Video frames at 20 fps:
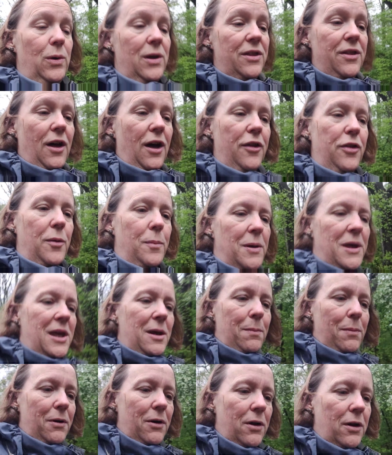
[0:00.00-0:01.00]
with other
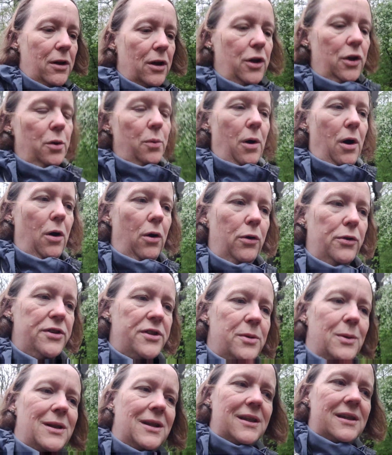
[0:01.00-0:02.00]
people who are
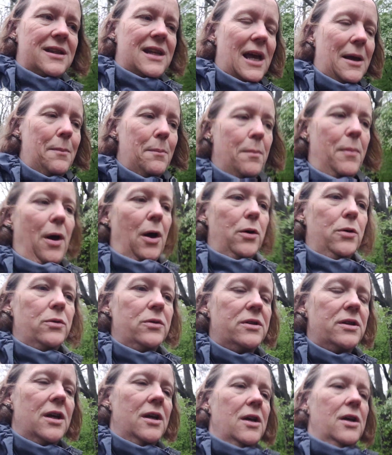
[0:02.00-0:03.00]
also in the same
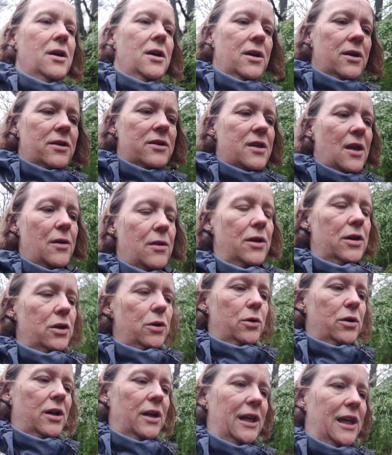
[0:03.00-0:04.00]
boat so that
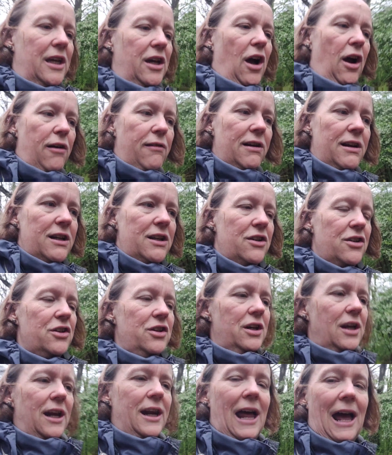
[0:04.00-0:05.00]
you can
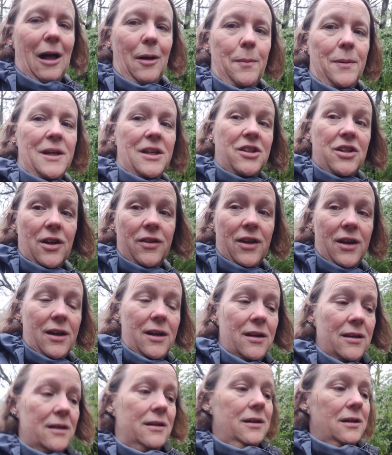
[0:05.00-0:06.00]
encourage and help each other,
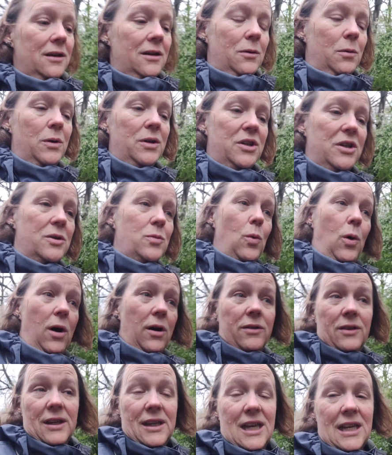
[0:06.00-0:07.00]
which is
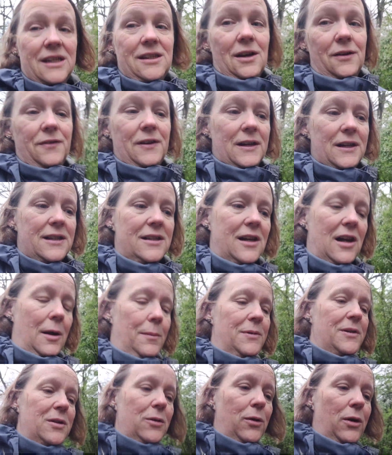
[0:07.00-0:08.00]
what the Keto Fitness
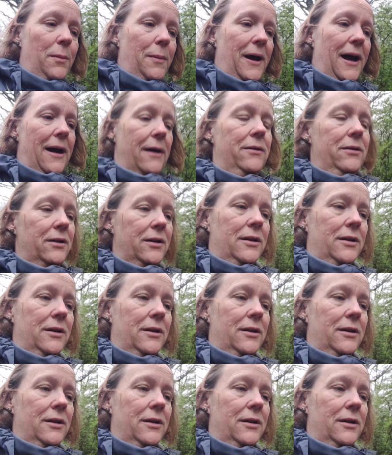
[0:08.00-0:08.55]
Club is all about.